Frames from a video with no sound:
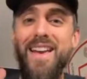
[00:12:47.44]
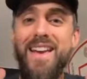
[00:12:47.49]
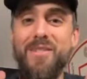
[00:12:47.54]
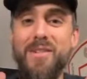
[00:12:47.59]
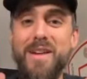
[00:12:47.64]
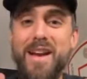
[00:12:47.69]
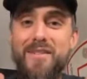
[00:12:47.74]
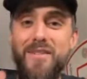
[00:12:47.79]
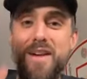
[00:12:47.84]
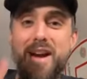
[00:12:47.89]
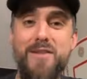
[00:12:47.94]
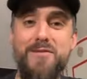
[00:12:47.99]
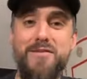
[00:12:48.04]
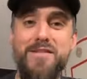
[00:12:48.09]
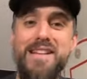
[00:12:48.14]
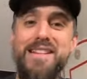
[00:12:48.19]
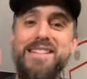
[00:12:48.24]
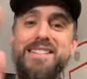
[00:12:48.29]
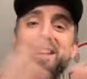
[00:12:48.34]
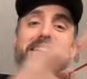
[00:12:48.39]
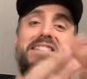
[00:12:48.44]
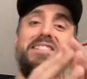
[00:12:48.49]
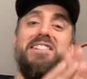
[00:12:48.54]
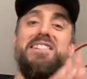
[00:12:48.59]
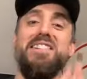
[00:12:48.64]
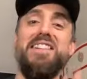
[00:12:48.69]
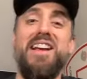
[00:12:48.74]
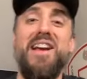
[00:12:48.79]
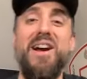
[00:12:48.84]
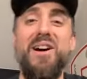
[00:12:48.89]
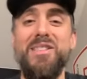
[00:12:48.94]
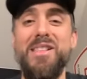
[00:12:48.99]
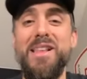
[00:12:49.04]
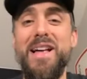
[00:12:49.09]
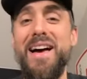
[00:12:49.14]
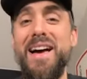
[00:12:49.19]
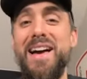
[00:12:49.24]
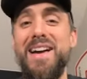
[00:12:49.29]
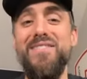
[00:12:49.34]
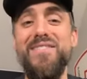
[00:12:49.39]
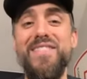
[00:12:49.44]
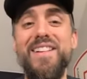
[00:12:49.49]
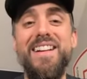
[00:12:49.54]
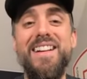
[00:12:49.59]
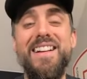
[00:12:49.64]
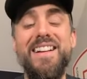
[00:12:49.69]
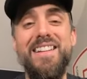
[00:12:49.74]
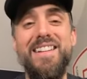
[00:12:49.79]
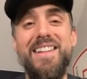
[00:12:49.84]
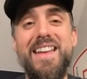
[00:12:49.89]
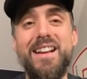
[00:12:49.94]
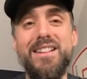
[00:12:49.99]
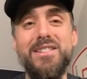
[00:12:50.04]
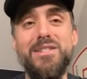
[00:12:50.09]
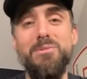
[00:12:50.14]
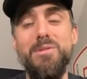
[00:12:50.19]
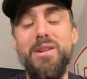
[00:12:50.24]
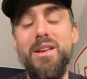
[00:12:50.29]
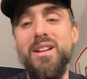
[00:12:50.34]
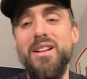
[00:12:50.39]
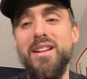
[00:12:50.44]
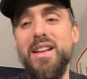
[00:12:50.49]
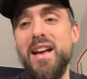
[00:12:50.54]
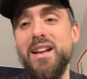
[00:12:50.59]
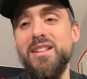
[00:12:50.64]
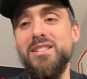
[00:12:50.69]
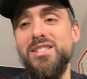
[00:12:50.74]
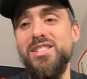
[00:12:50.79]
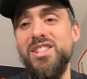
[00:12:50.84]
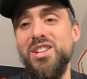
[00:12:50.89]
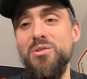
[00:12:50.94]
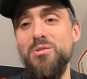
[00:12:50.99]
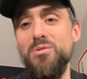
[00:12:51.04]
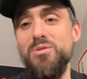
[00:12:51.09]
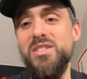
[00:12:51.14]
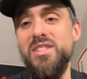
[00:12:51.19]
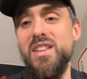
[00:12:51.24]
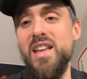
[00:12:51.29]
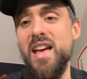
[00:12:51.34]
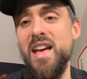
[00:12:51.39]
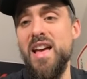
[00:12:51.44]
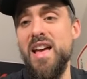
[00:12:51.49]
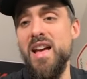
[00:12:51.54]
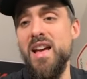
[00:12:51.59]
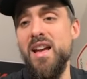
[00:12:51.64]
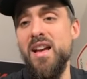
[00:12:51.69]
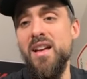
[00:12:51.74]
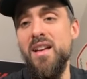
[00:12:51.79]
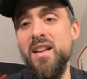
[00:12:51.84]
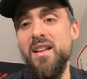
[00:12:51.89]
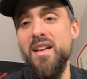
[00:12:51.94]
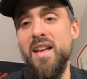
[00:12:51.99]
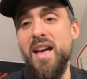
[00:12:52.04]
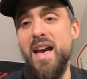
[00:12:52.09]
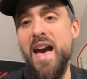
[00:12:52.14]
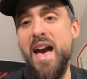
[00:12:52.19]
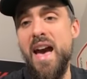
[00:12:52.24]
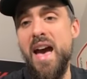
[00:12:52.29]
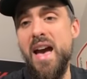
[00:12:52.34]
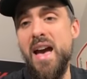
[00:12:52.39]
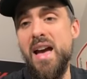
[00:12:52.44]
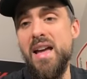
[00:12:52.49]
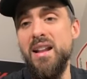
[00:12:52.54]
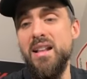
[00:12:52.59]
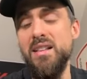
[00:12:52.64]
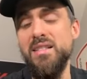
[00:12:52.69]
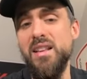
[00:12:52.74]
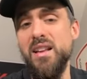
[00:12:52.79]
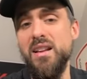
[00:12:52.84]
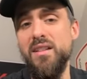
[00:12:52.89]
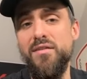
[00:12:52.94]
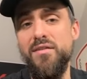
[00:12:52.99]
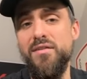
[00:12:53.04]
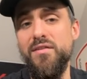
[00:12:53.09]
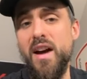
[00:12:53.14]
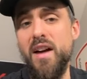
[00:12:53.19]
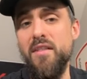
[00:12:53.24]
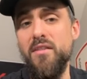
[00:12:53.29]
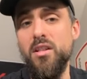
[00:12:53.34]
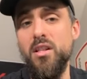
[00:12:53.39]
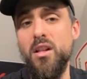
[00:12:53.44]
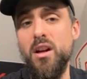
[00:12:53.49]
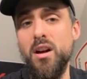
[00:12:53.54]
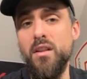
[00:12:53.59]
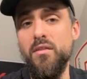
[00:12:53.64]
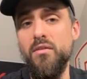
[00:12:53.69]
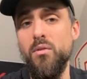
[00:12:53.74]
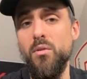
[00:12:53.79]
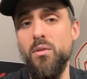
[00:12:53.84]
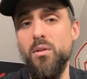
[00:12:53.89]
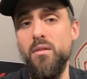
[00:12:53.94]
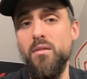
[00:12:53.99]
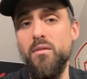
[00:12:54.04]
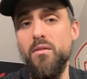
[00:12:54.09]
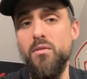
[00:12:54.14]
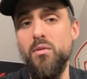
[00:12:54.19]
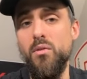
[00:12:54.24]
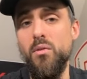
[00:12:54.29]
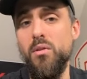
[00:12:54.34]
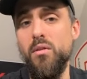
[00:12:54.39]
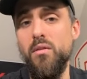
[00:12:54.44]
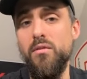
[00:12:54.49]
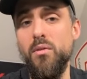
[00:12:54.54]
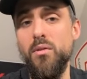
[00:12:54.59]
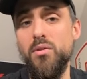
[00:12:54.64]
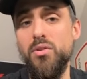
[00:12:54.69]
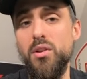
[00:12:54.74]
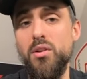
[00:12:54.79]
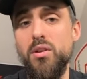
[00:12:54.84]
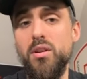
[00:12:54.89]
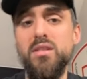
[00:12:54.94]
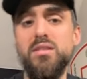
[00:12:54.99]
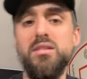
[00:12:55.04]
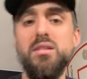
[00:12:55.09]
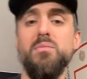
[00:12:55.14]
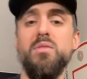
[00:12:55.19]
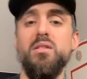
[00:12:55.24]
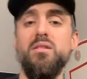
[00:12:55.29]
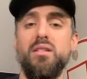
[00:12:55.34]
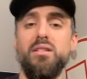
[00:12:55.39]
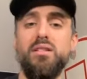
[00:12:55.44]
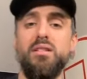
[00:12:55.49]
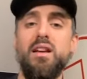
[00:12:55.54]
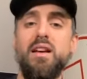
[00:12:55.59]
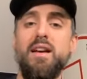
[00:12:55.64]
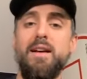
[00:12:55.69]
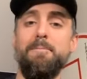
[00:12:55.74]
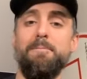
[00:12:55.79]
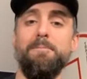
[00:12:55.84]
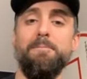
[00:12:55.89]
we have every intention to go live next week, next Tuesday at is it 5 o'clock, 4:30, something like that.